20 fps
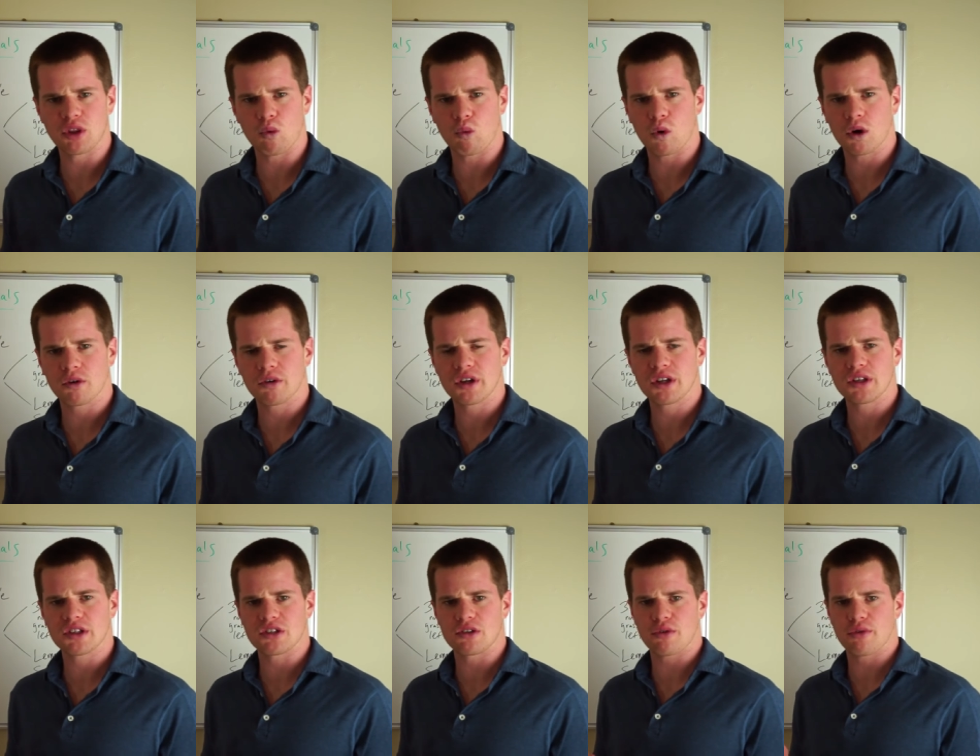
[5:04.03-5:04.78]
in the
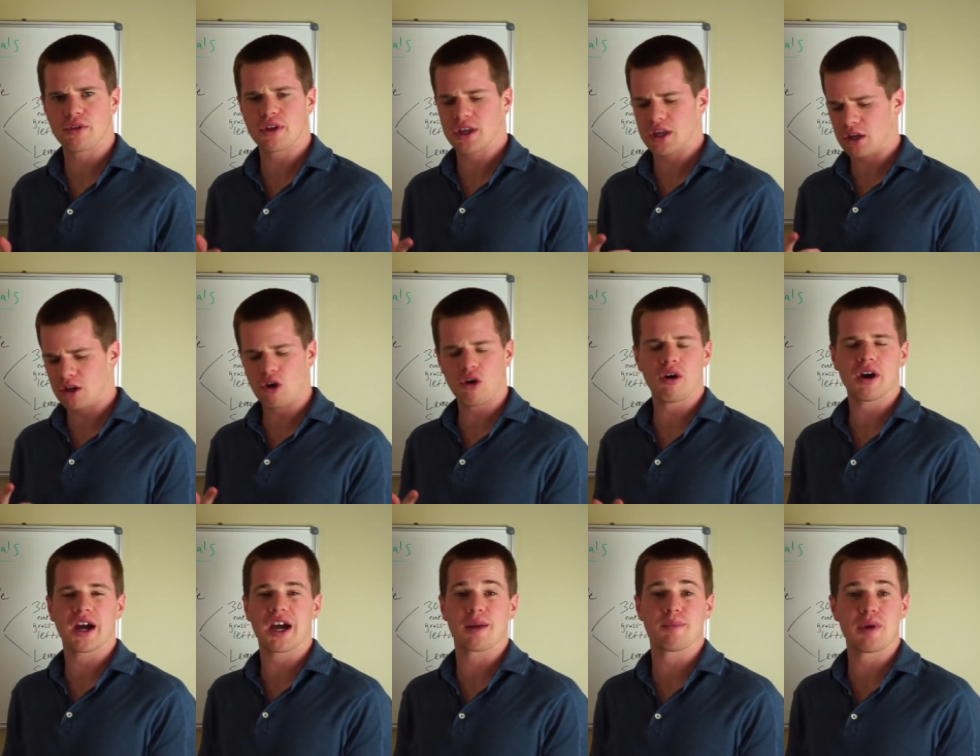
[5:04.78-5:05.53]
worries. You're thinking, oh,
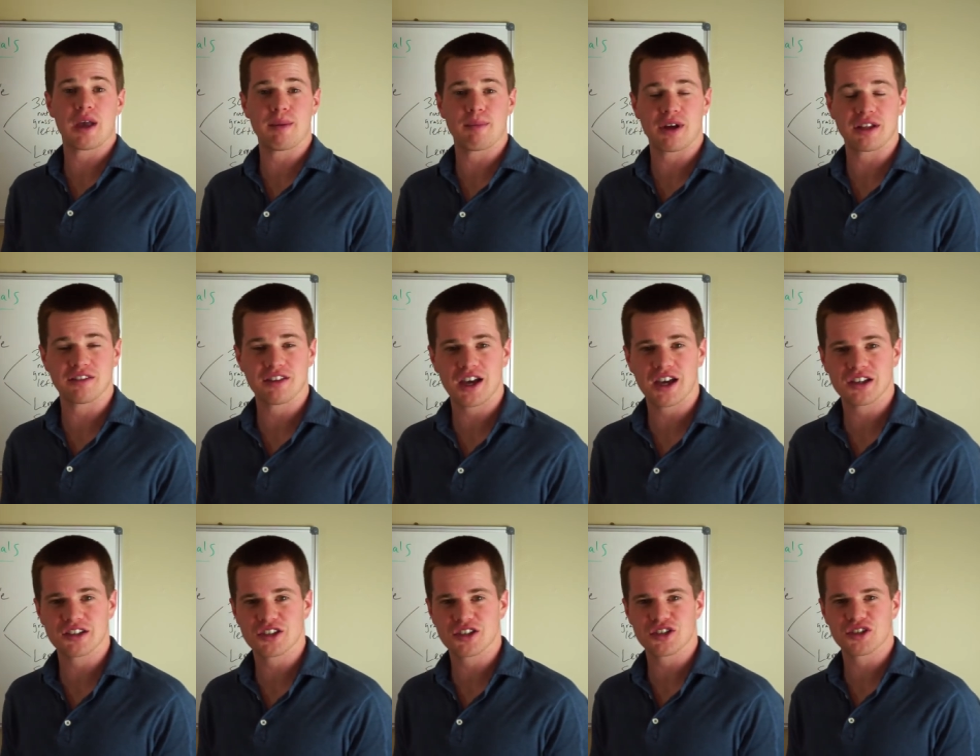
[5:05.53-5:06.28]
I got to pay my
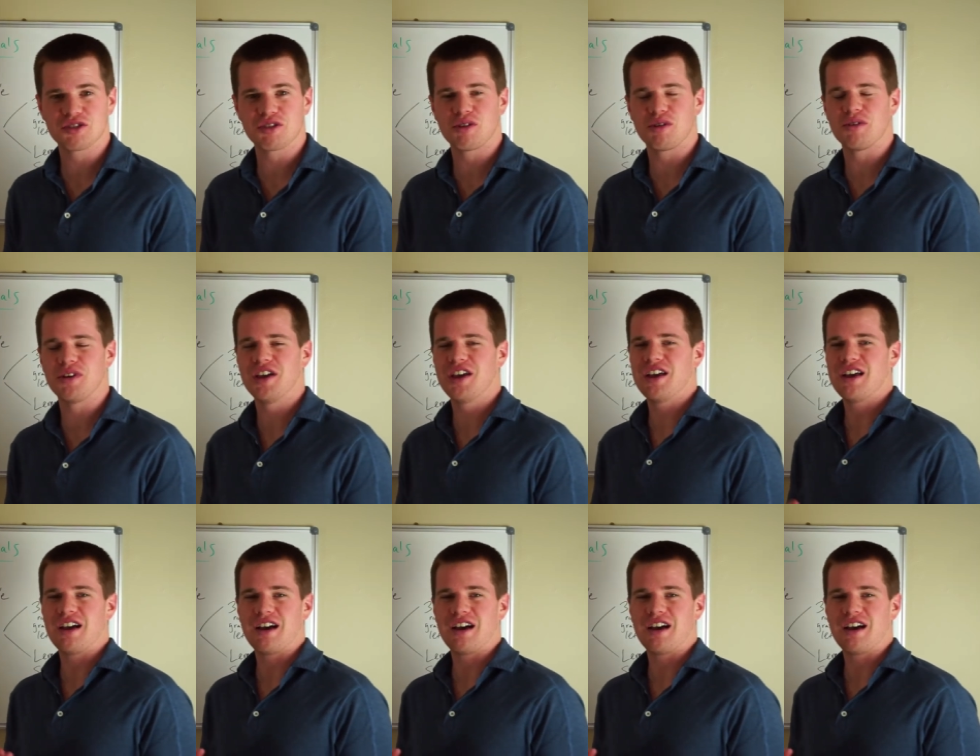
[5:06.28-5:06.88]
taxes soon.